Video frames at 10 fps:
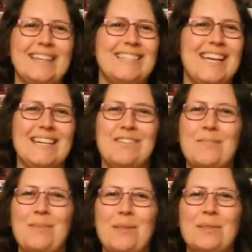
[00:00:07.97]
It's the end of the
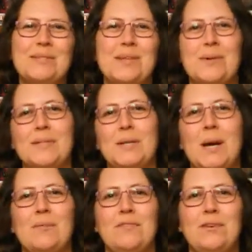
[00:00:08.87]
month, so it's
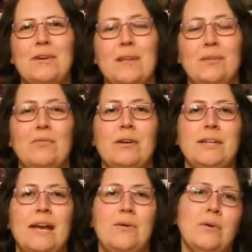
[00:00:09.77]
time for another
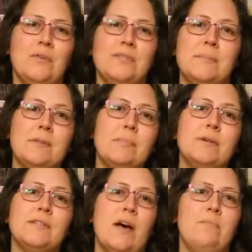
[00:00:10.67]
rundown of some of the
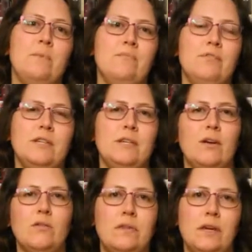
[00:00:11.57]
books that I've been reading
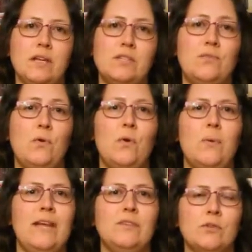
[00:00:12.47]
over the last 4
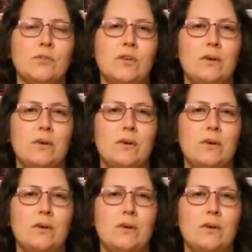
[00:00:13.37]
weeks or so.